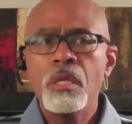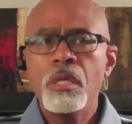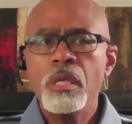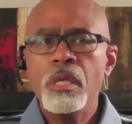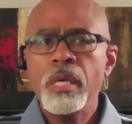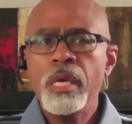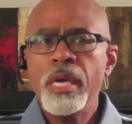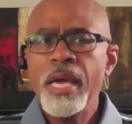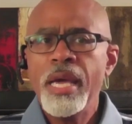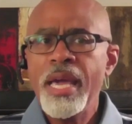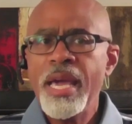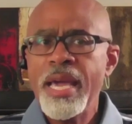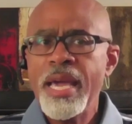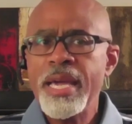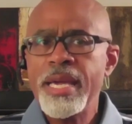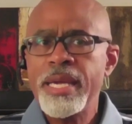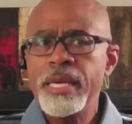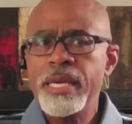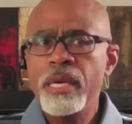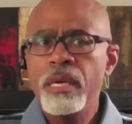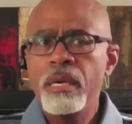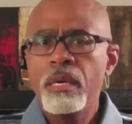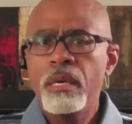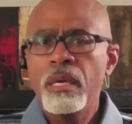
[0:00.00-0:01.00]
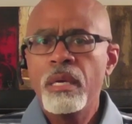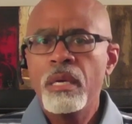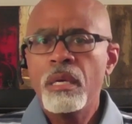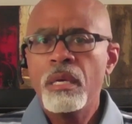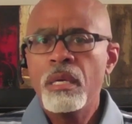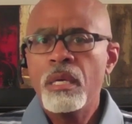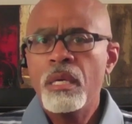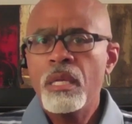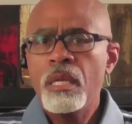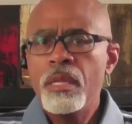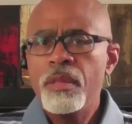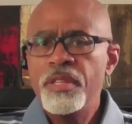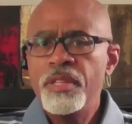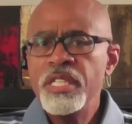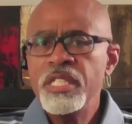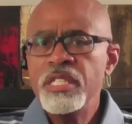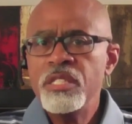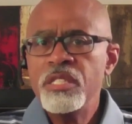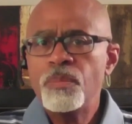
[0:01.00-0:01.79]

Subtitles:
hey, these